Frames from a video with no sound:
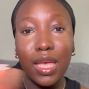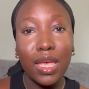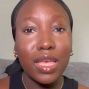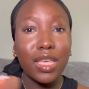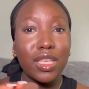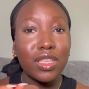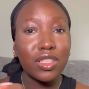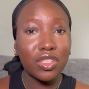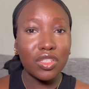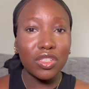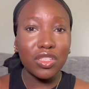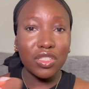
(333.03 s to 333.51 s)

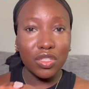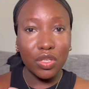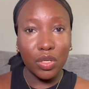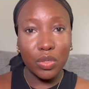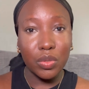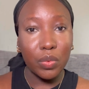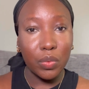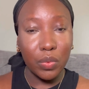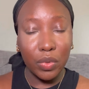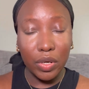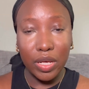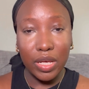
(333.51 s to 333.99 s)
it's just
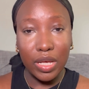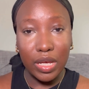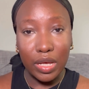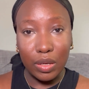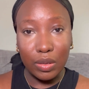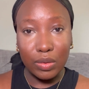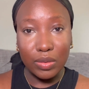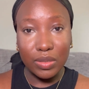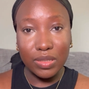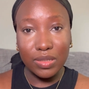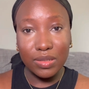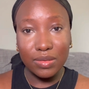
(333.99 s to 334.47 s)
gonna work
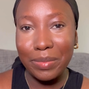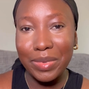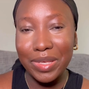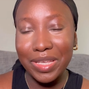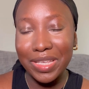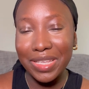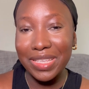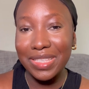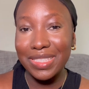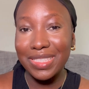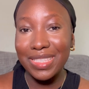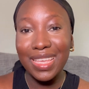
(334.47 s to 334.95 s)
out
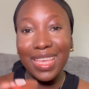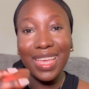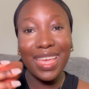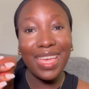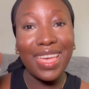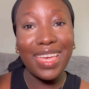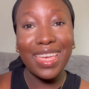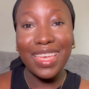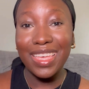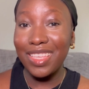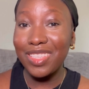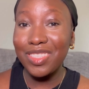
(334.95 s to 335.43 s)
because
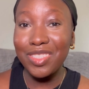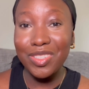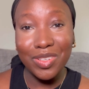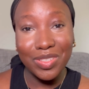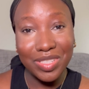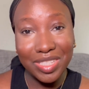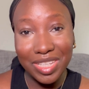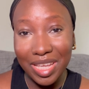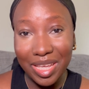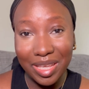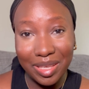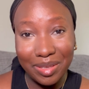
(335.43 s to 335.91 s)
it's your
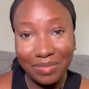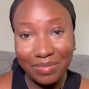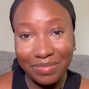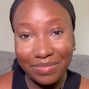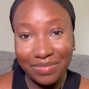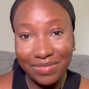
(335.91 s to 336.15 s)
time.